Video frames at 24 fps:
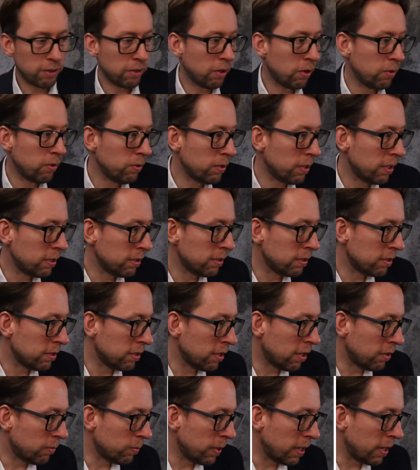No, this is
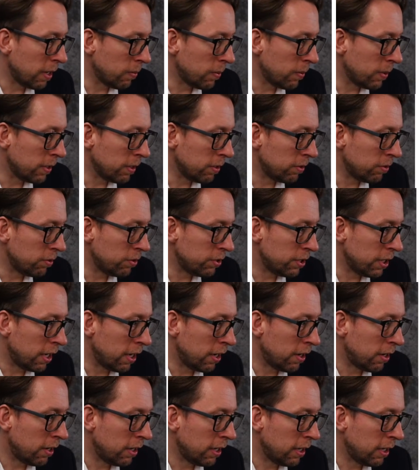not what I wanted to
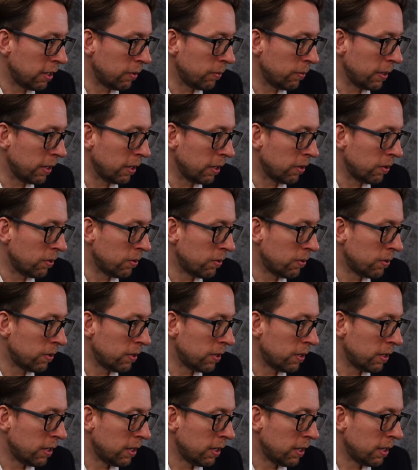share. Here we go.
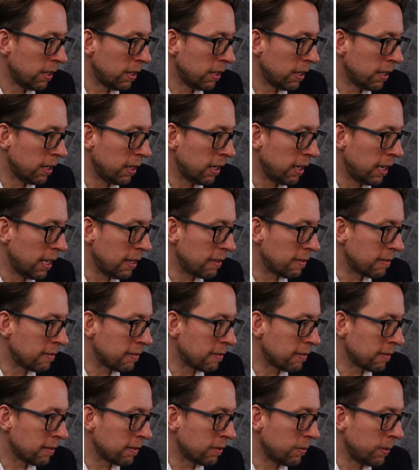
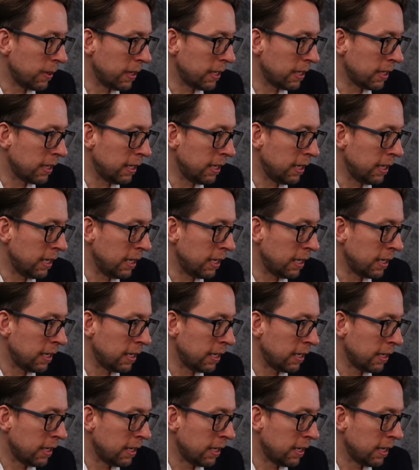Let's quickly
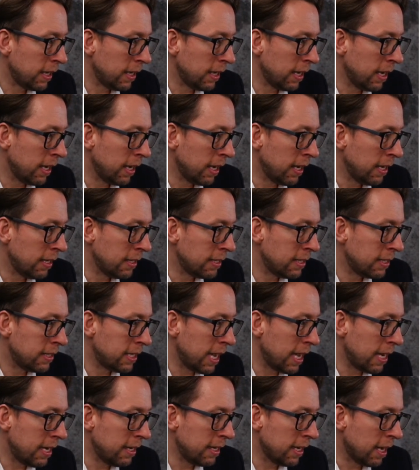uh,
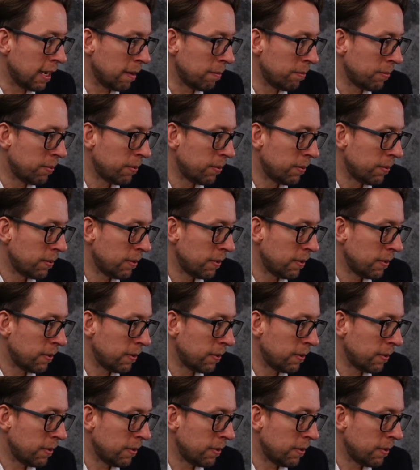set it up.